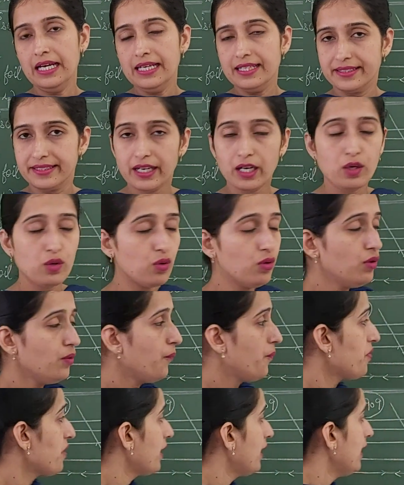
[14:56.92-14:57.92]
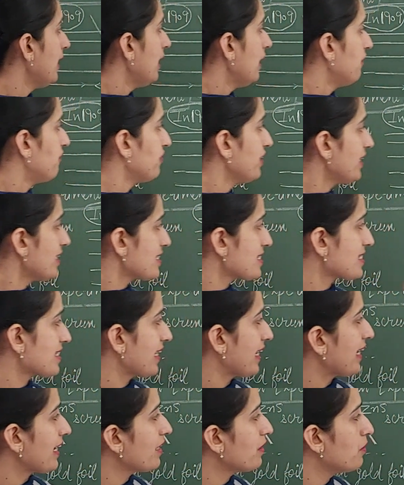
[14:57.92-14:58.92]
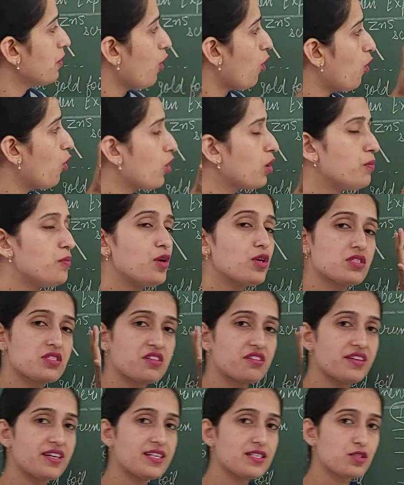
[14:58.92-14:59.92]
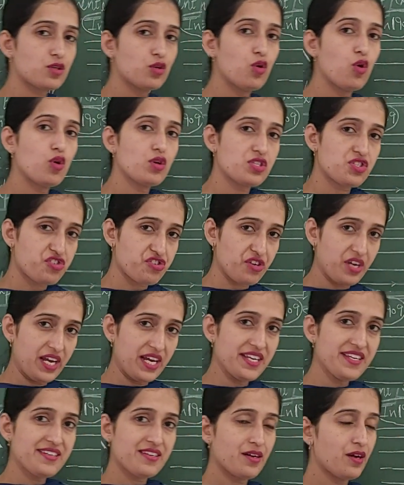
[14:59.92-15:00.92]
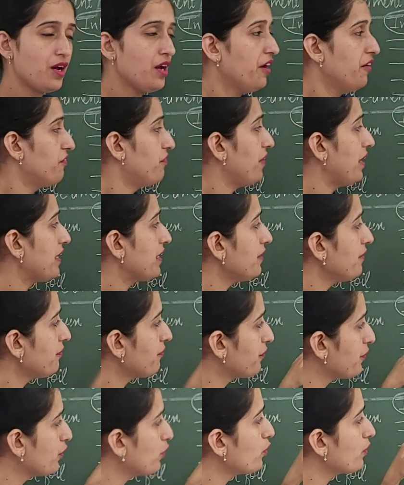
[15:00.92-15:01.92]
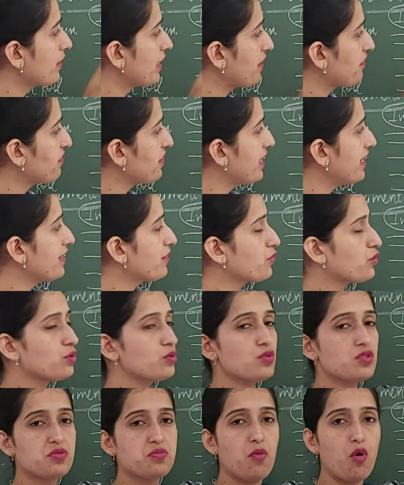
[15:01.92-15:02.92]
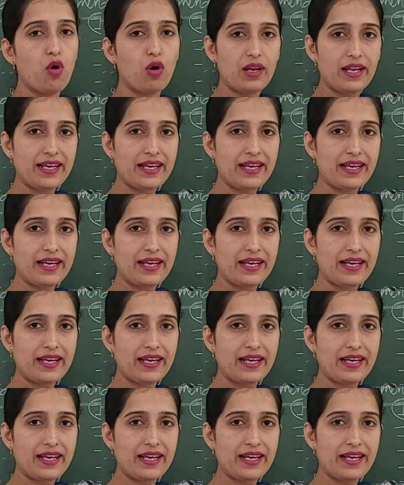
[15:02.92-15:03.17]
Now, we are saying almost rays go straight very few deviate through small